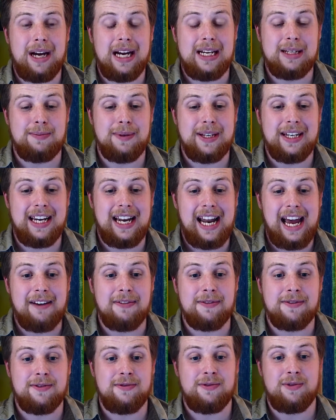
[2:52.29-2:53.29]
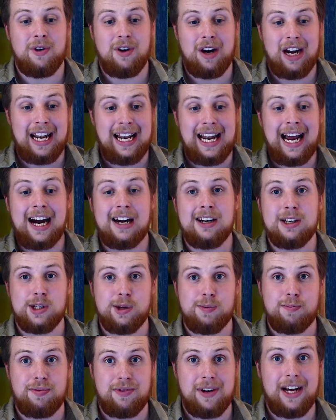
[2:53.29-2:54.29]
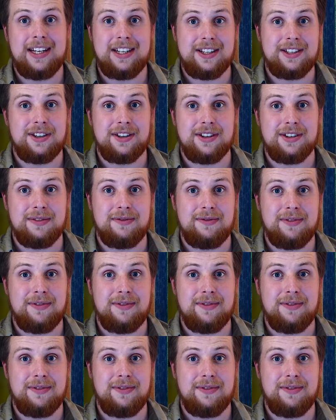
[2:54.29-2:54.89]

has been left for a large predator to